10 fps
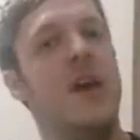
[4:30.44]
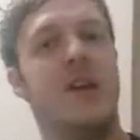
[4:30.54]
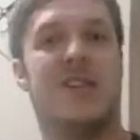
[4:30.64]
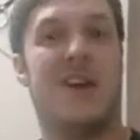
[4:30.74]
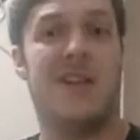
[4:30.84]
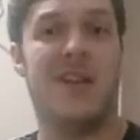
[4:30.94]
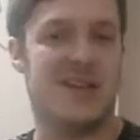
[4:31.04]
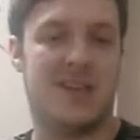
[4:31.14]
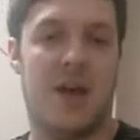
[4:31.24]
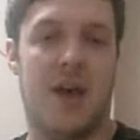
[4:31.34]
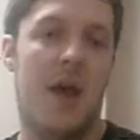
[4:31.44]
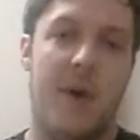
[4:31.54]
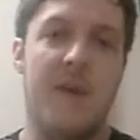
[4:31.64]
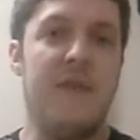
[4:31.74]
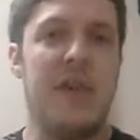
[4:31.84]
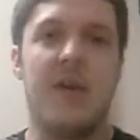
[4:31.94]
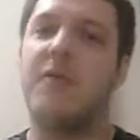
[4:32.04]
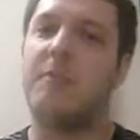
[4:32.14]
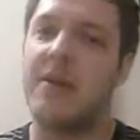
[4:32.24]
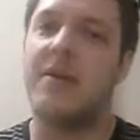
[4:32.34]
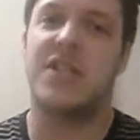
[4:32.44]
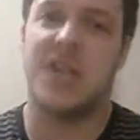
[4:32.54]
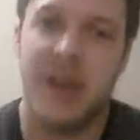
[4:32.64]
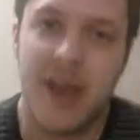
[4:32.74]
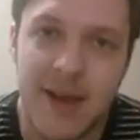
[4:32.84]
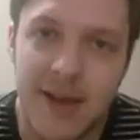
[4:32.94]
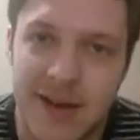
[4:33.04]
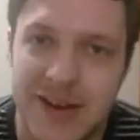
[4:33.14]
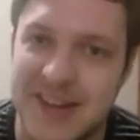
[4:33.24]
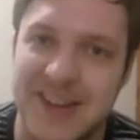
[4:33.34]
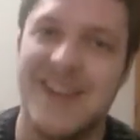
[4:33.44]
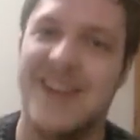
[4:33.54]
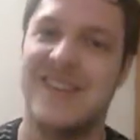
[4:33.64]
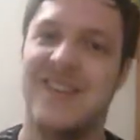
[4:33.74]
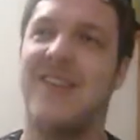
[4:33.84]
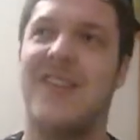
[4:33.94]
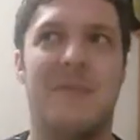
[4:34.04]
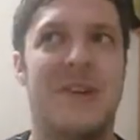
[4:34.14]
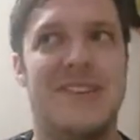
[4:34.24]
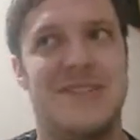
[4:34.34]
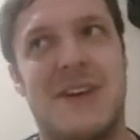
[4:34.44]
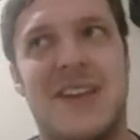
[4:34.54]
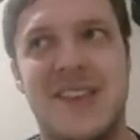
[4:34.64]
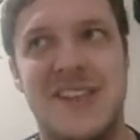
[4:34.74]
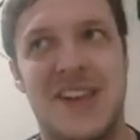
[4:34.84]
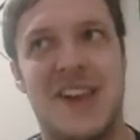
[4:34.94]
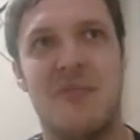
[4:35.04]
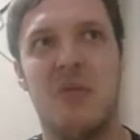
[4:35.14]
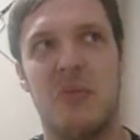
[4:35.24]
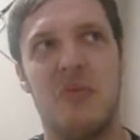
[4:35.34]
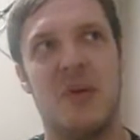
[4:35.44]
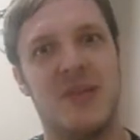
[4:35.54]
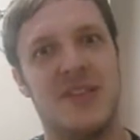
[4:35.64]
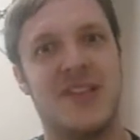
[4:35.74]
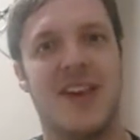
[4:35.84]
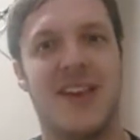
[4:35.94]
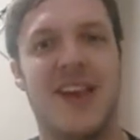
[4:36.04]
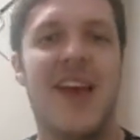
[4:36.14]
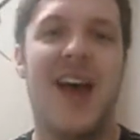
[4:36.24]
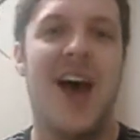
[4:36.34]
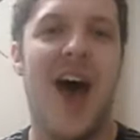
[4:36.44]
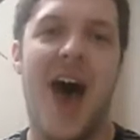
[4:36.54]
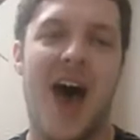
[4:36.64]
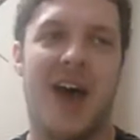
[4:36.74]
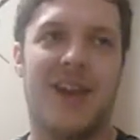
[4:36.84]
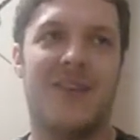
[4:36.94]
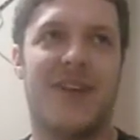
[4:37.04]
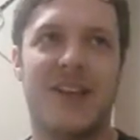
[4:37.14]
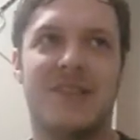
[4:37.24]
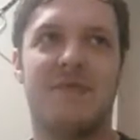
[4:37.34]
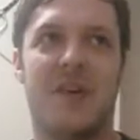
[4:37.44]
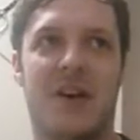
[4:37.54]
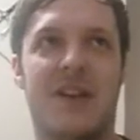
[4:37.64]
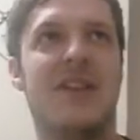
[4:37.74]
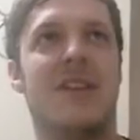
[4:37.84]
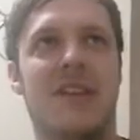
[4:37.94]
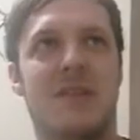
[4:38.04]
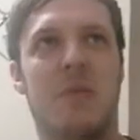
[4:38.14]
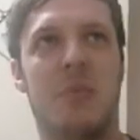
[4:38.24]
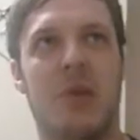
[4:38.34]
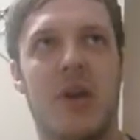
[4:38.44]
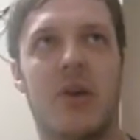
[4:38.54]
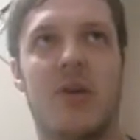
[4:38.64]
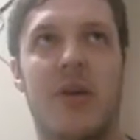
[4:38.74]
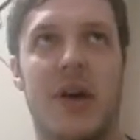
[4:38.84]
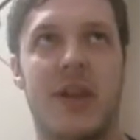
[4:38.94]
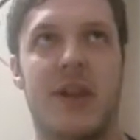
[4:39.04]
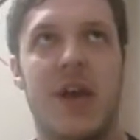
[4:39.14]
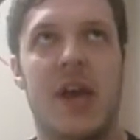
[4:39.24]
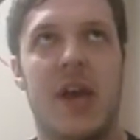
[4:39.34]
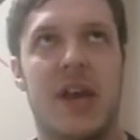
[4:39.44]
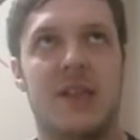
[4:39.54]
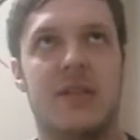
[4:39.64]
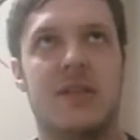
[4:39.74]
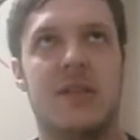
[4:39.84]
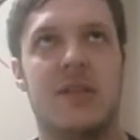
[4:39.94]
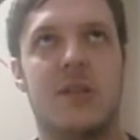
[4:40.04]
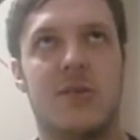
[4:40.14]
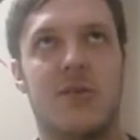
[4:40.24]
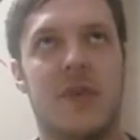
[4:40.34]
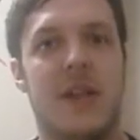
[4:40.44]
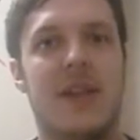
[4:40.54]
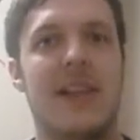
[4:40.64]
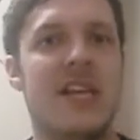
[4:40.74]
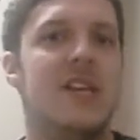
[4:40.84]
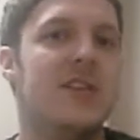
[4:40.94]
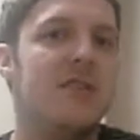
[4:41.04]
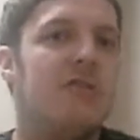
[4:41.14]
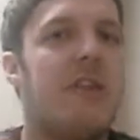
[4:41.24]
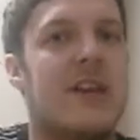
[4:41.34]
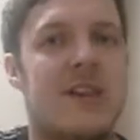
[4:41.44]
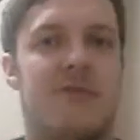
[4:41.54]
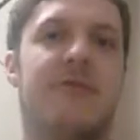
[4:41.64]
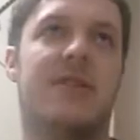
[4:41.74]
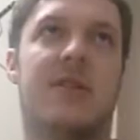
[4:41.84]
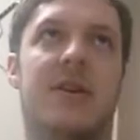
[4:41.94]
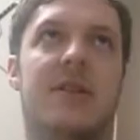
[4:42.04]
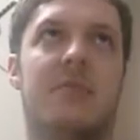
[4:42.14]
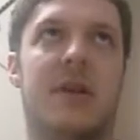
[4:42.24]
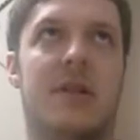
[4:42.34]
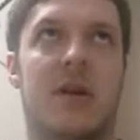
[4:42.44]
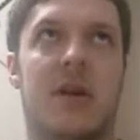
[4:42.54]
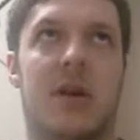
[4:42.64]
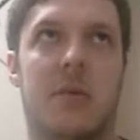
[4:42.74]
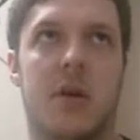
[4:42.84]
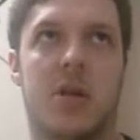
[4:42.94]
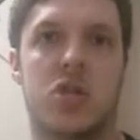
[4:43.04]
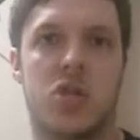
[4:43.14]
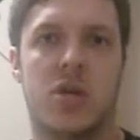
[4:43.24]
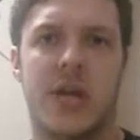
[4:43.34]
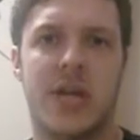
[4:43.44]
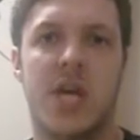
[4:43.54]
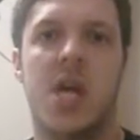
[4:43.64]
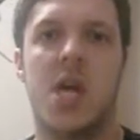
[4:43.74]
So that's that. I feel like we've been on a journey. Not the most dramatic journey, but we've been on a journey. And I've had some fun, and it's been pretty cool, and it's sort of unleashed the creative side in me, so I'm going to try and